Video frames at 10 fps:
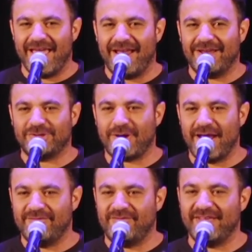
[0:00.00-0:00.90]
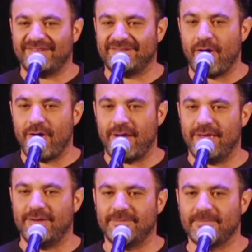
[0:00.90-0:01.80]
And I tried a vest
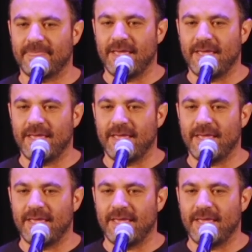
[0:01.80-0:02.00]
on.